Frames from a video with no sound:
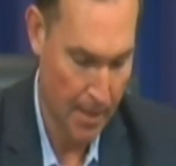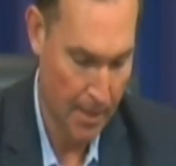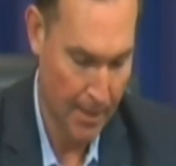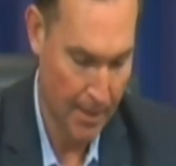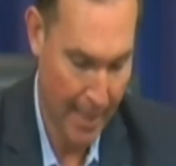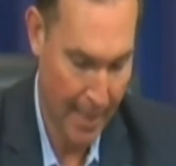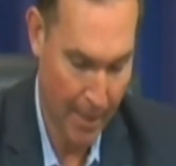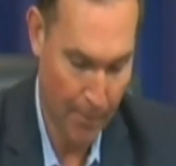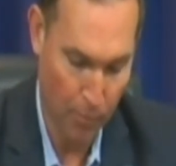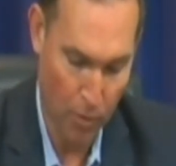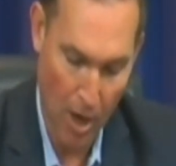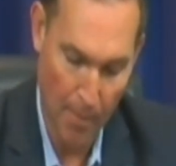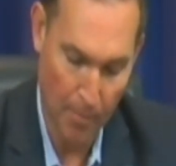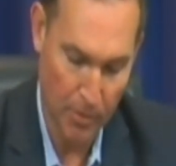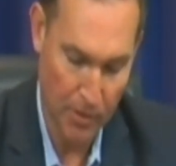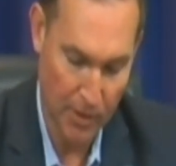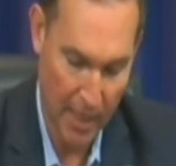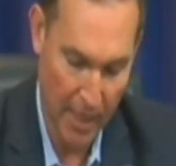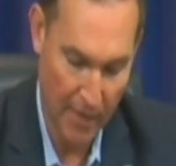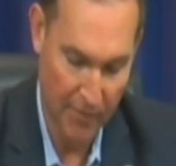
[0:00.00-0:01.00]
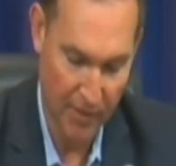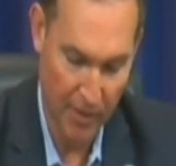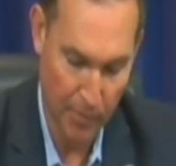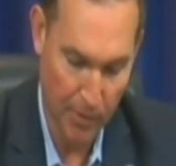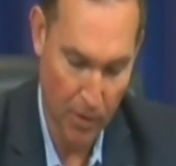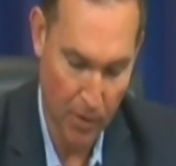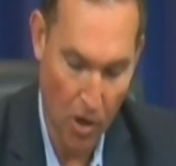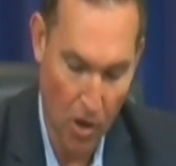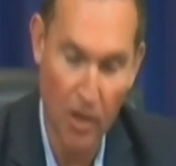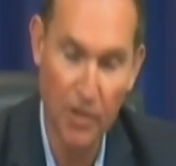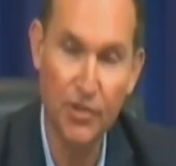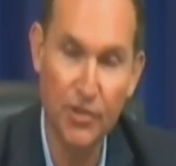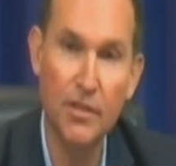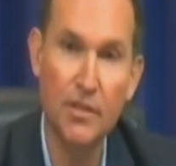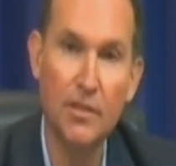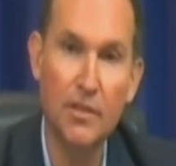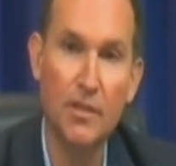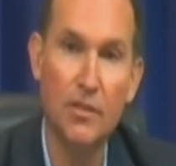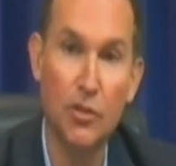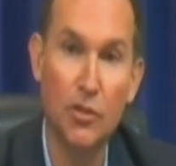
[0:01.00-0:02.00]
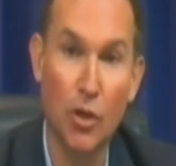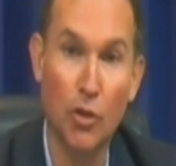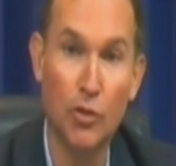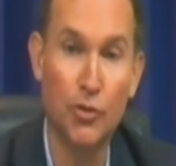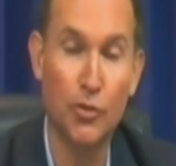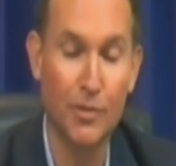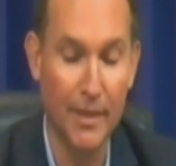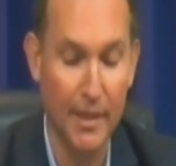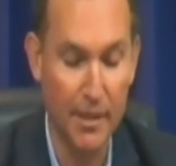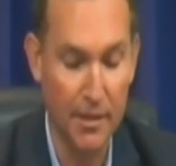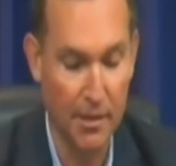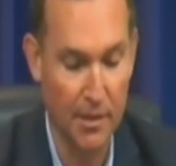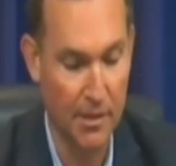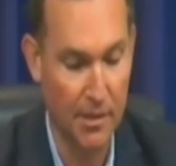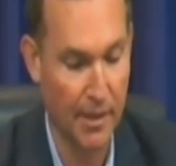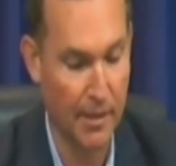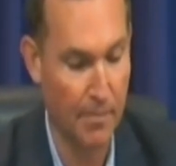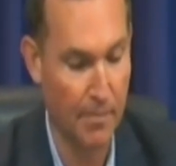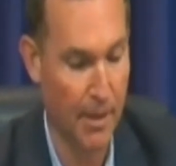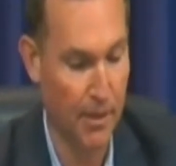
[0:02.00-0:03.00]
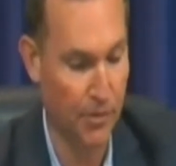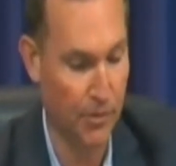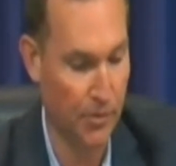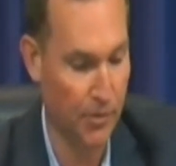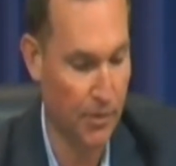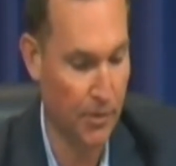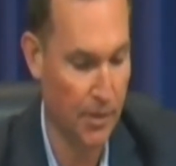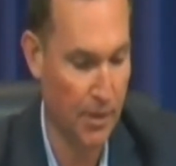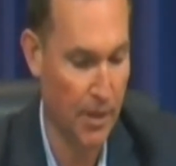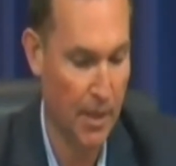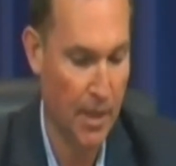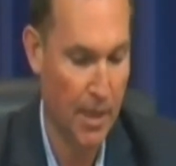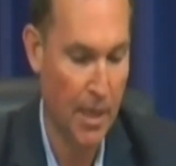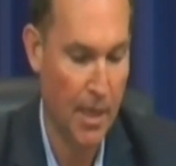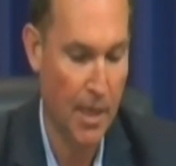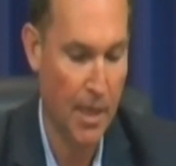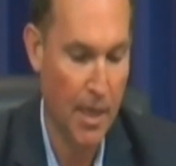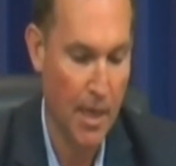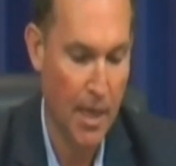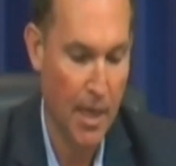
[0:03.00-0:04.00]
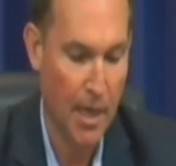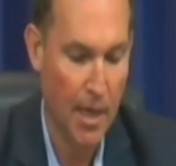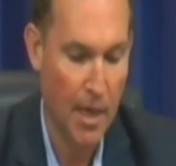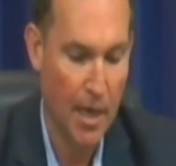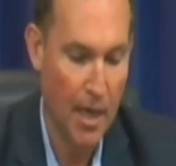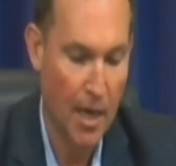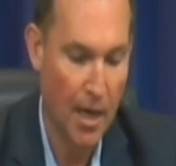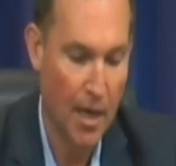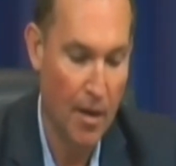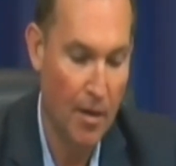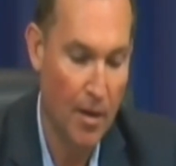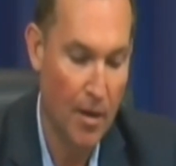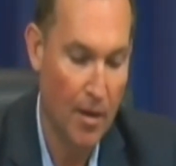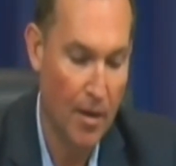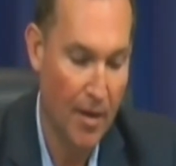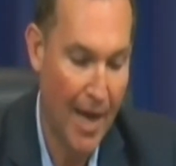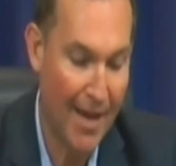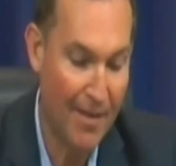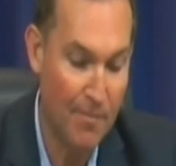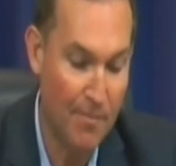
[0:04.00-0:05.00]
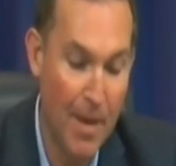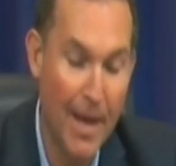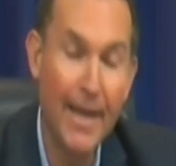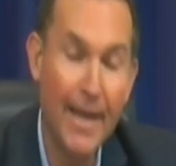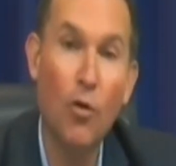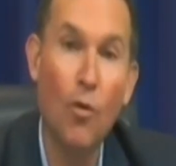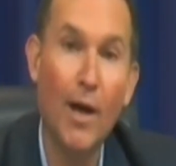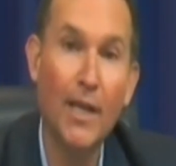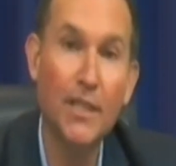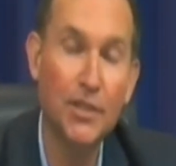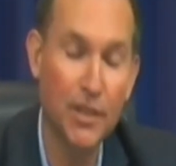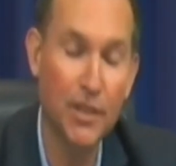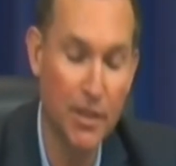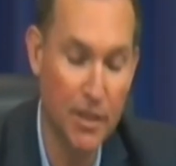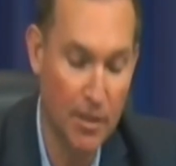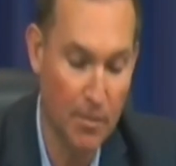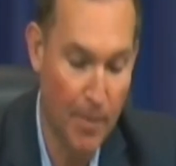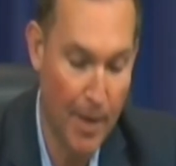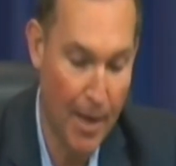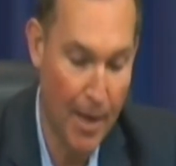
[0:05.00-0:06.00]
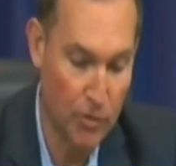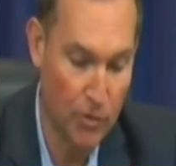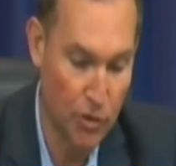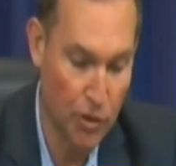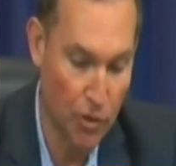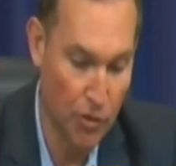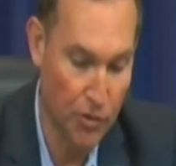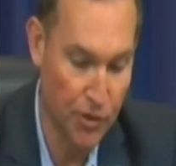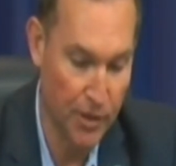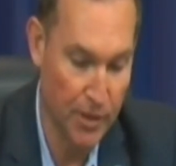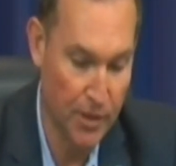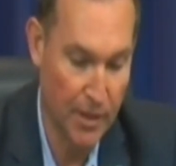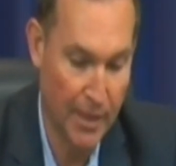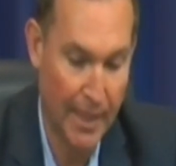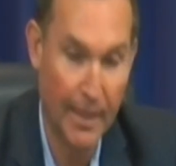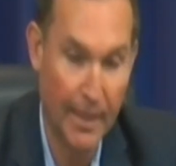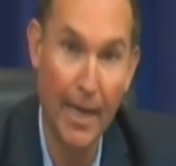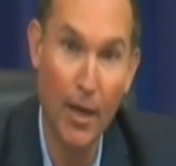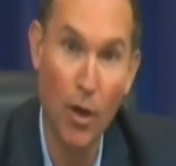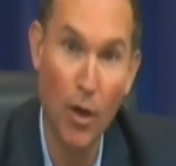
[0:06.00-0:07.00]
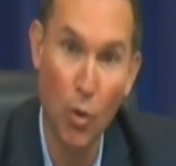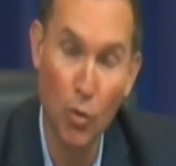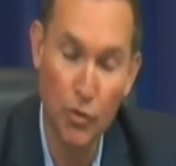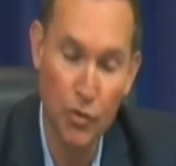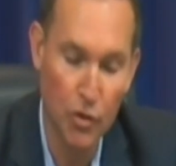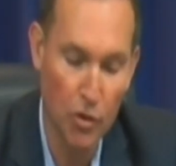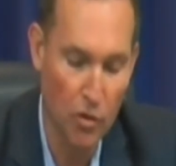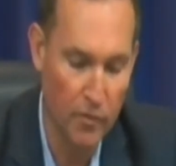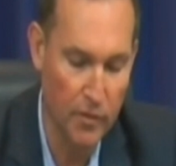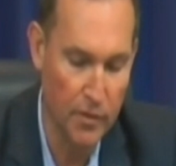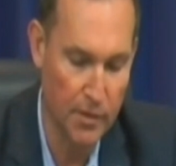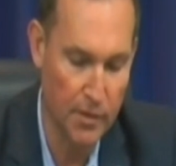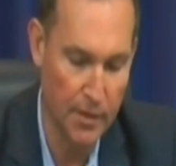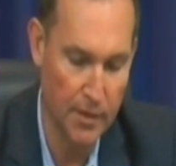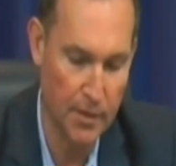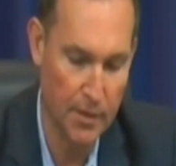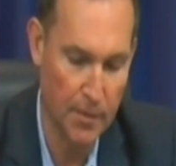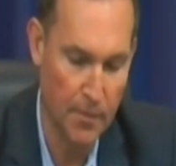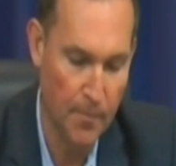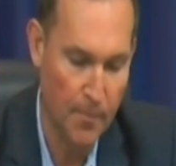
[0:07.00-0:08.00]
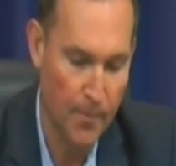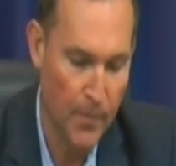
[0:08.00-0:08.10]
Take proper safety precautions and social distancing measures. Had many questions about churches. Can they hold services?